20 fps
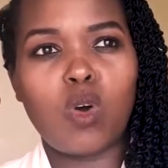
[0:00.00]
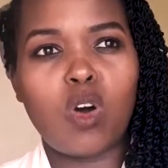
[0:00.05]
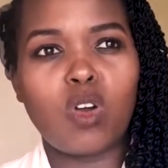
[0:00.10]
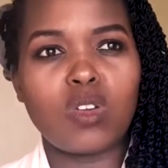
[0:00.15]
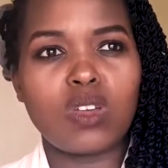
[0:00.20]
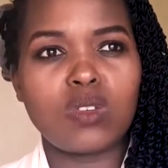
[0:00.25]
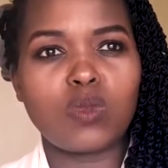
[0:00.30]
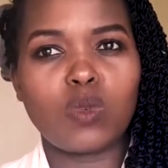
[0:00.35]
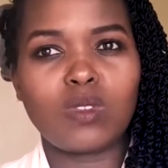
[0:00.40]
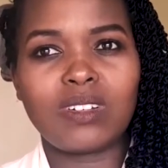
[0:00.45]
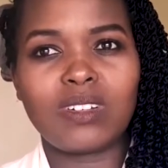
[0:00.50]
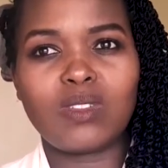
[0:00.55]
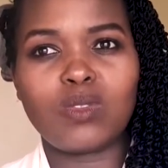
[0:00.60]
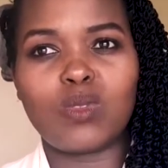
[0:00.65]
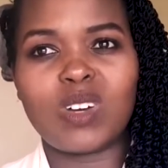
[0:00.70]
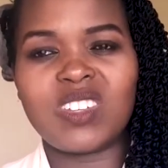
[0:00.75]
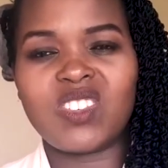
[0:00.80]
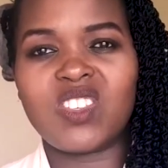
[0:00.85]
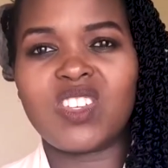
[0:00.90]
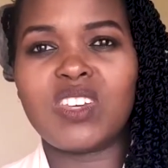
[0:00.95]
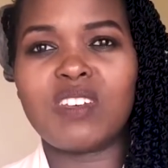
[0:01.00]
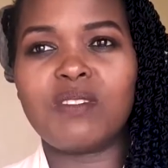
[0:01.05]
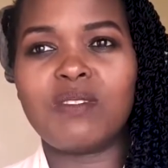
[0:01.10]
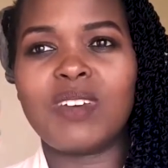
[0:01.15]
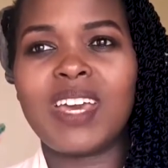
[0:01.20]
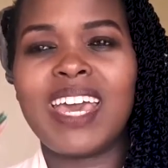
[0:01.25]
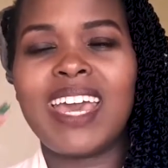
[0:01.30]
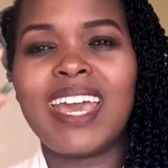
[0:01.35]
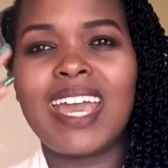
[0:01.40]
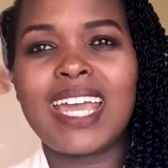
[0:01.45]
always wanted to
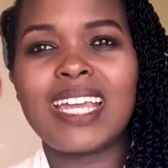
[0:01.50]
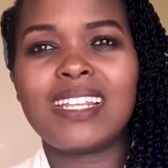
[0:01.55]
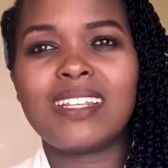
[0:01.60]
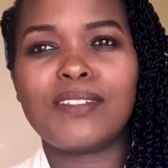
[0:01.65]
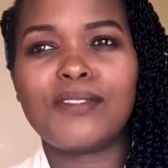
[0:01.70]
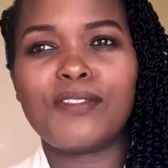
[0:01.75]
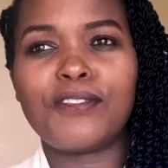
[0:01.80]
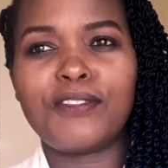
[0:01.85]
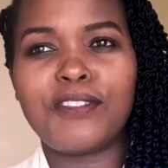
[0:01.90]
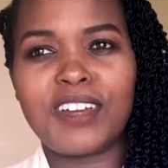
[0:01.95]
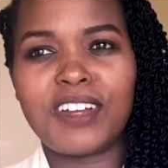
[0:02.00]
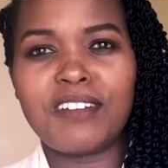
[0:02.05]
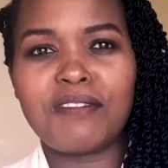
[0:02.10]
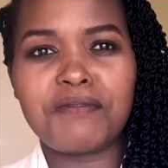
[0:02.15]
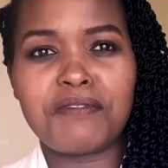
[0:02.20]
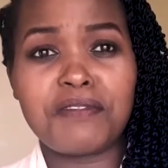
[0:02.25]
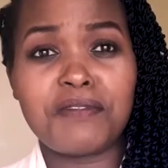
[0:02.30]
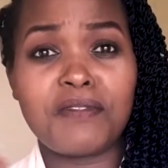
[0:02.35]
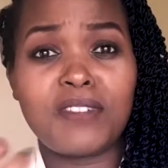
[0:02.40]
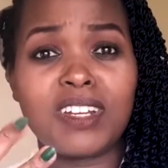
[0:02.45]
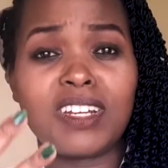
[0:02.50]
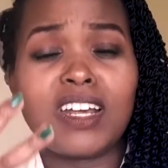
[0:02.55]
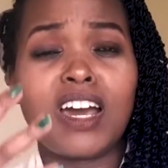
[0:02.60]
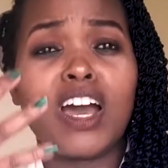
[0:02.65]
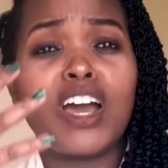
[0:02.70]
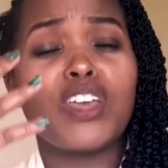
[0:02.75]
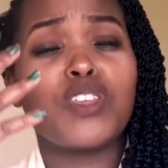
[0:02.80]
achieve, it is very vivid.